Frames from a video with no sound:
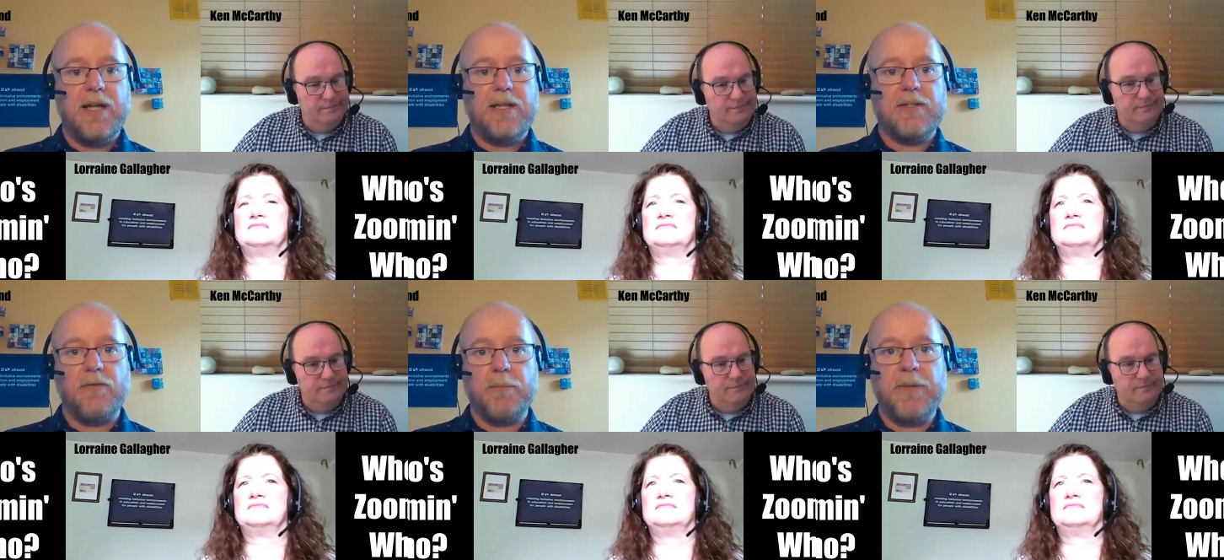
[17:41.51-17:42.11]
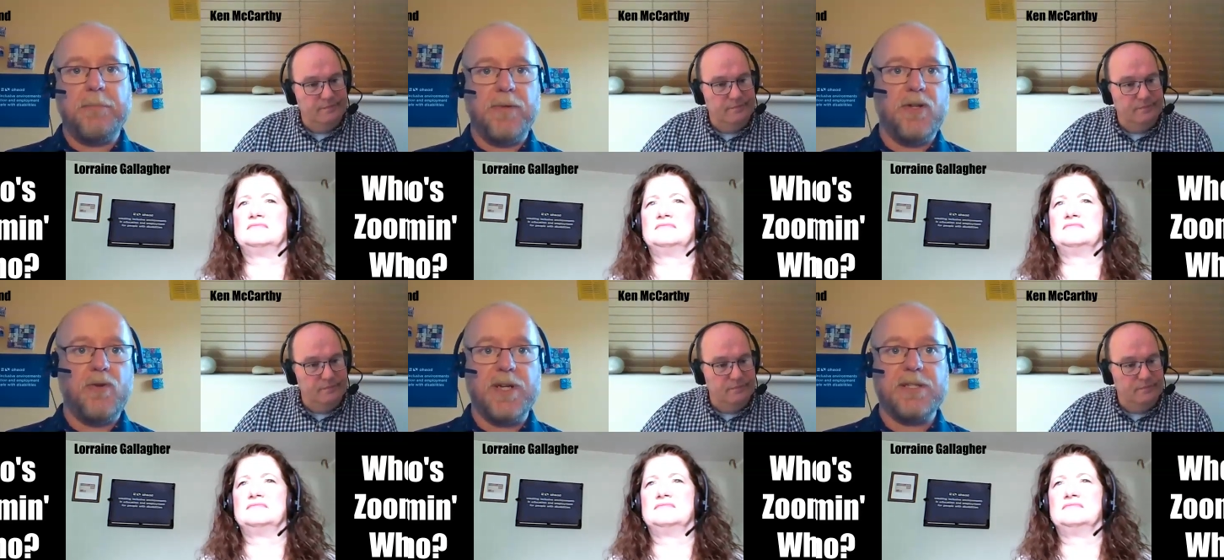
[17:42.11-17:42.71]
Speaker 1: So for people
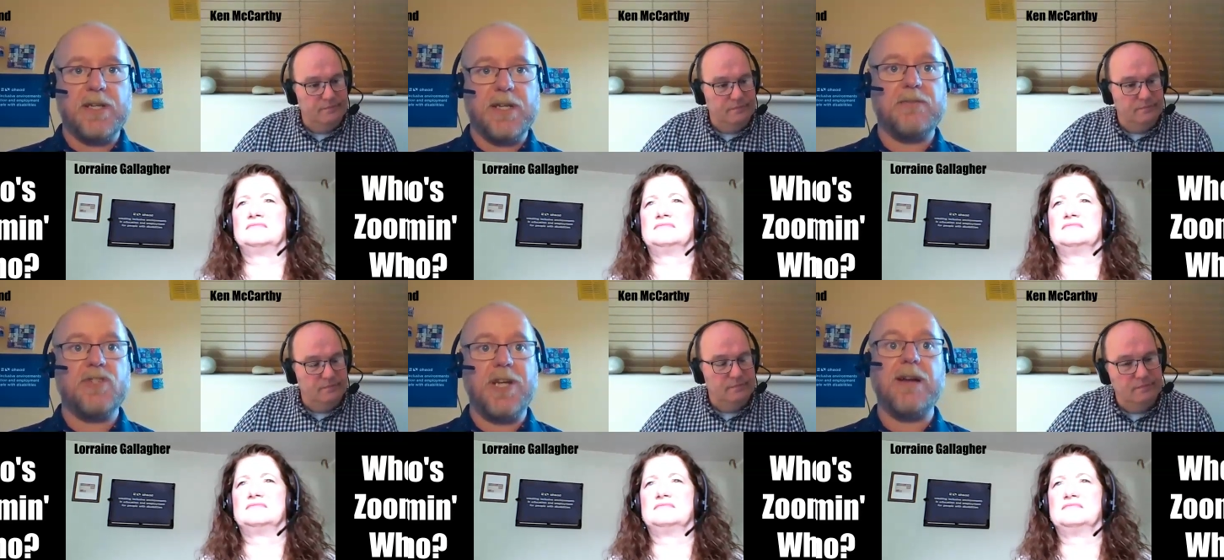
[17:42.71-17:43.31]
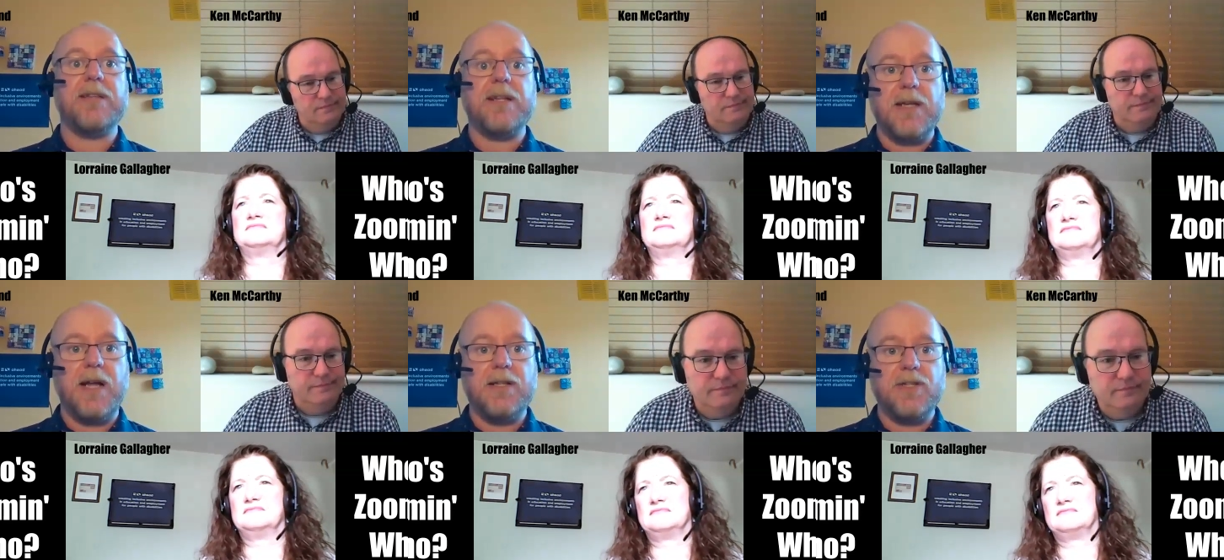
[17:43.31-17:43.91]
who want to kind of share that
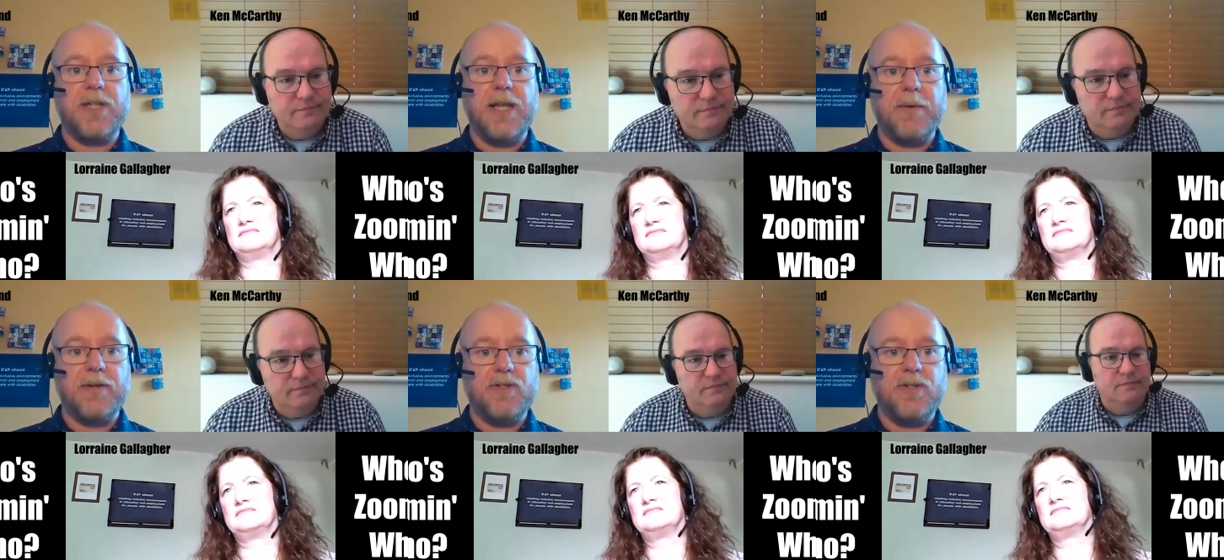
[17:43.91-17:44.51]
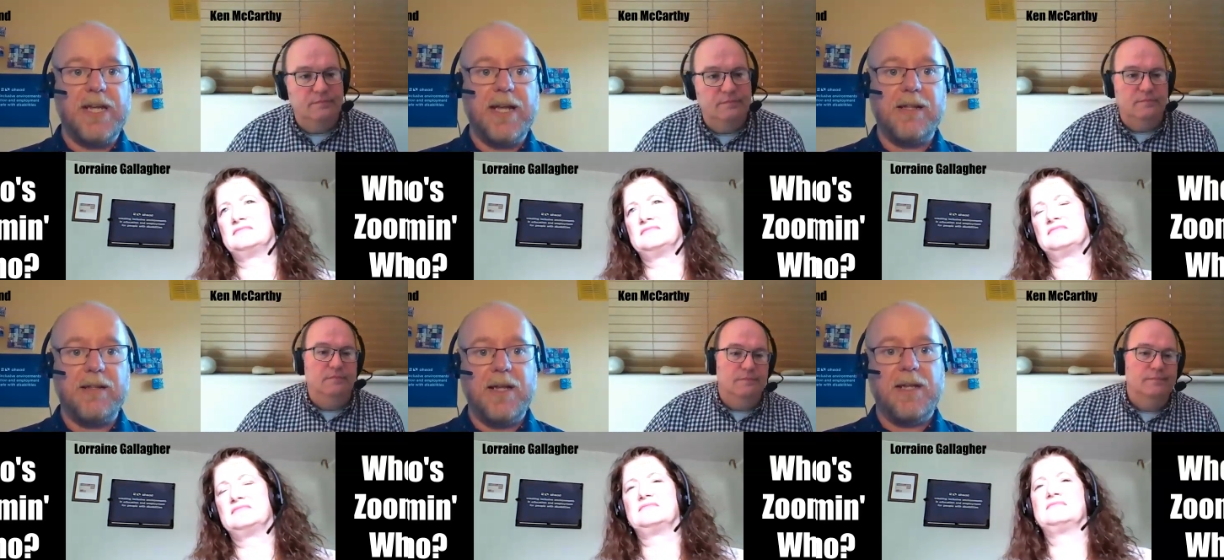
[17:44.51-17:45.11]
knowledge then about
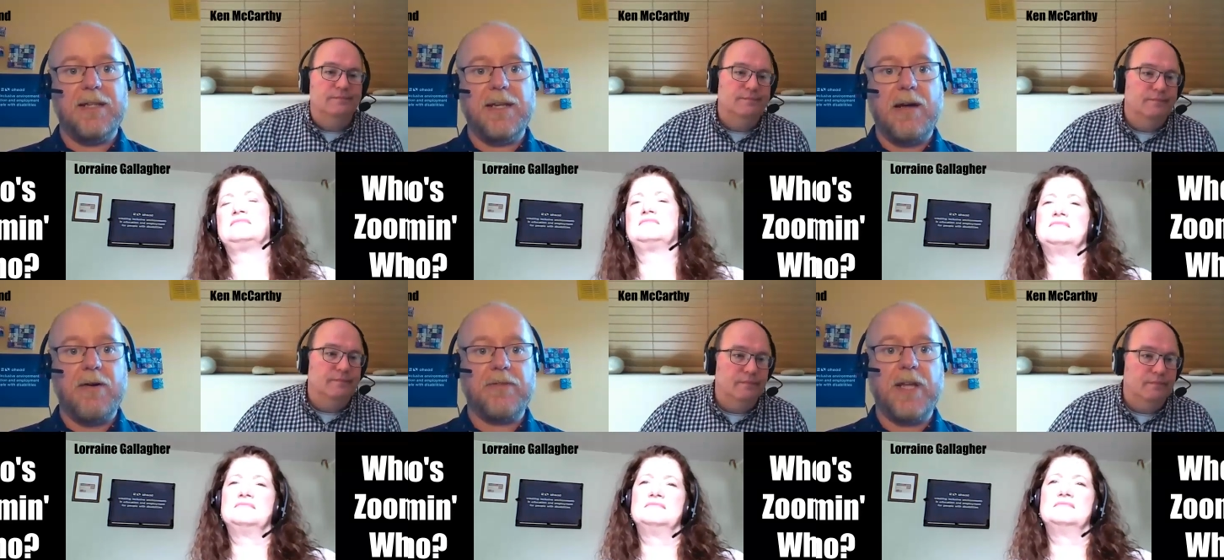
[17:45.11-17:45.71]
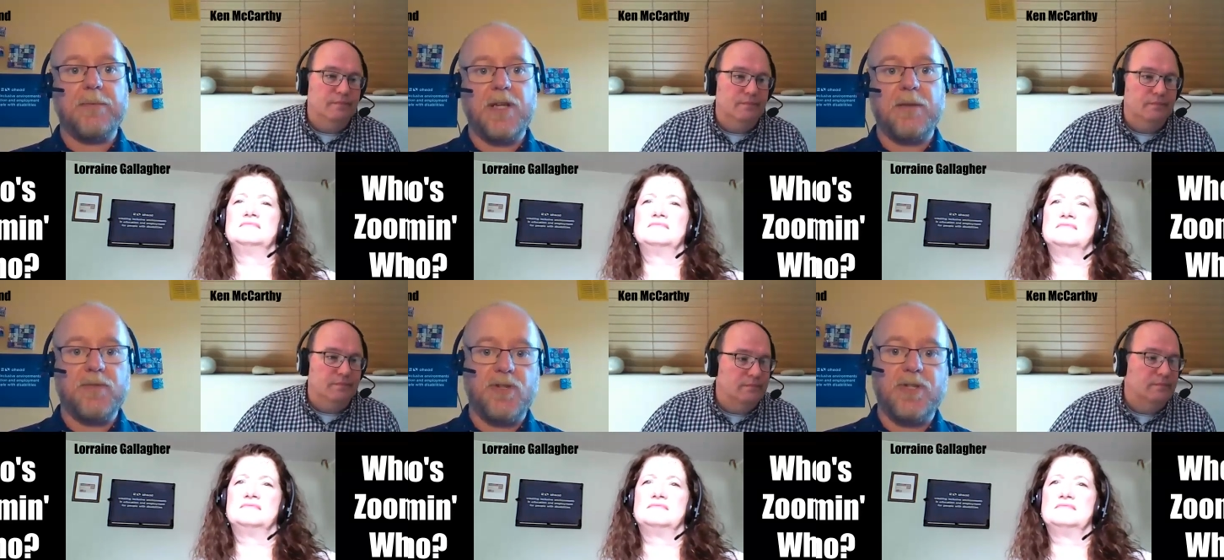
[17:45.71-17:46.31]
UDL, they now have that
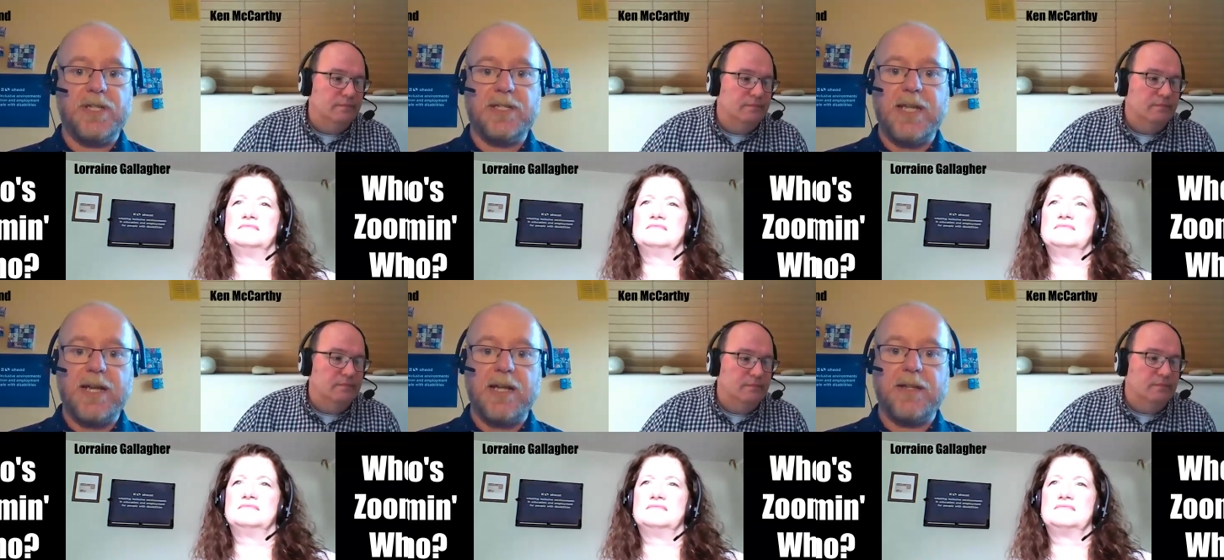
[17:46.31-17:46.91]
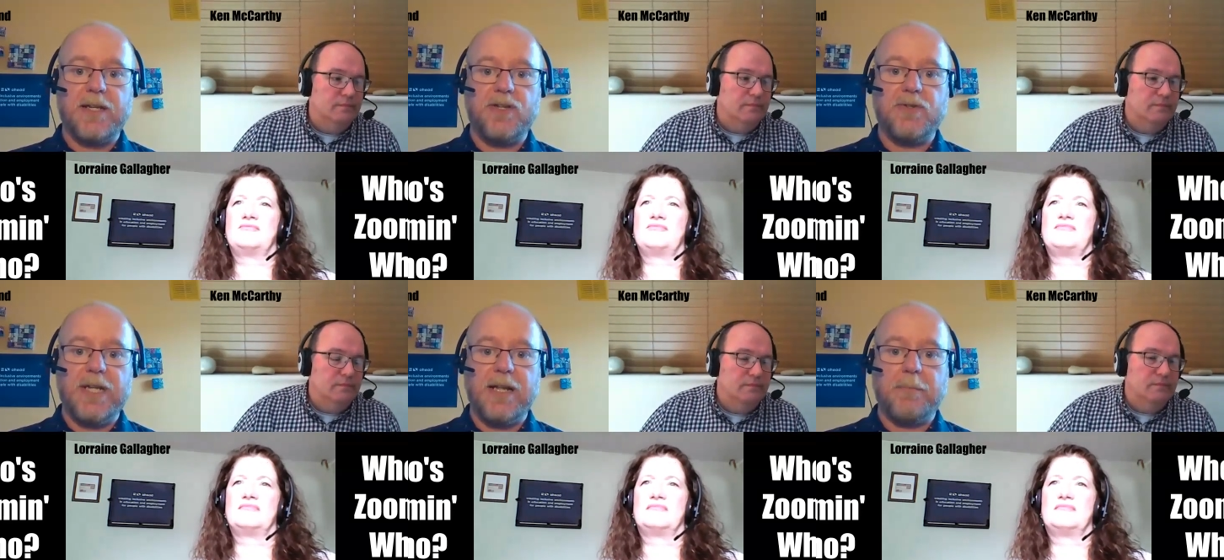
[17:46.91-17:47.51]
opportunity to take on that
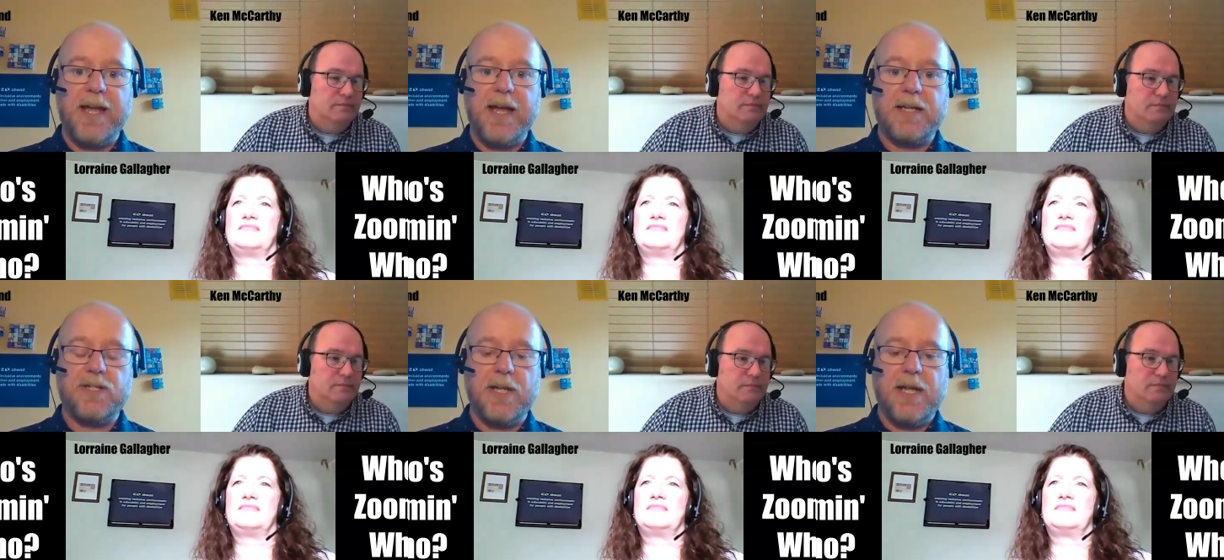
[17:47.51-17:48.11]
UDL badge